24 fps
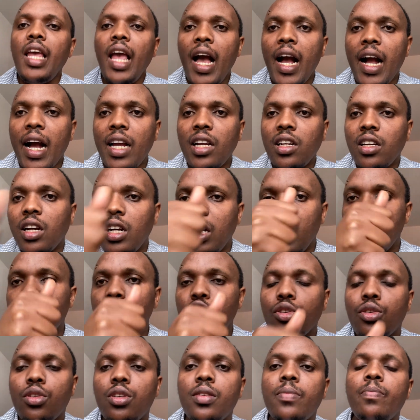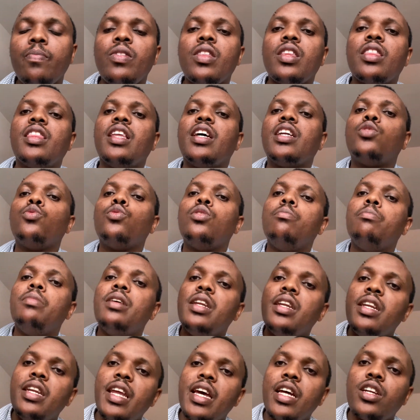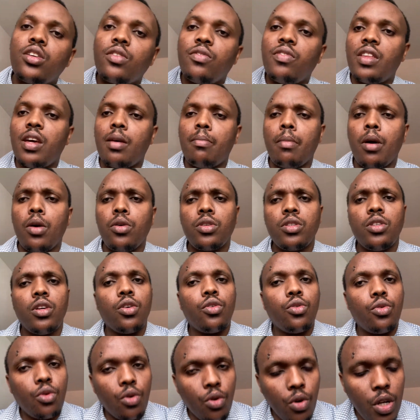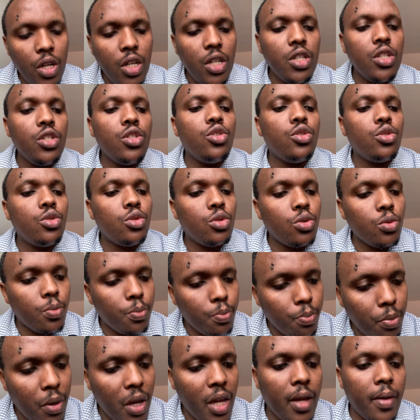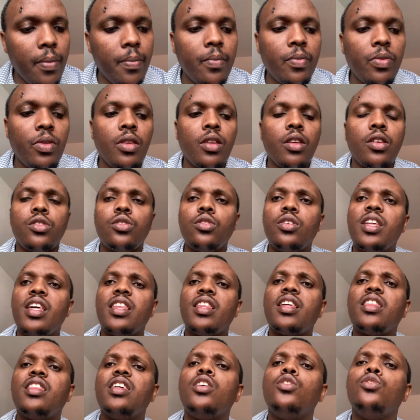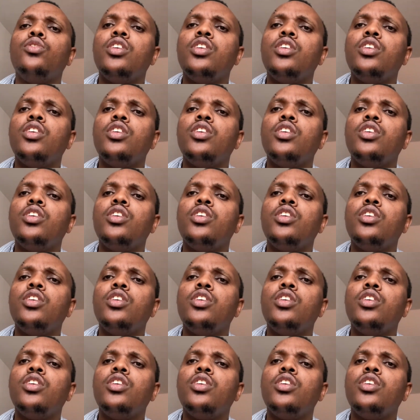a calculation that will be net of the amount you're going to pay. So the other thing you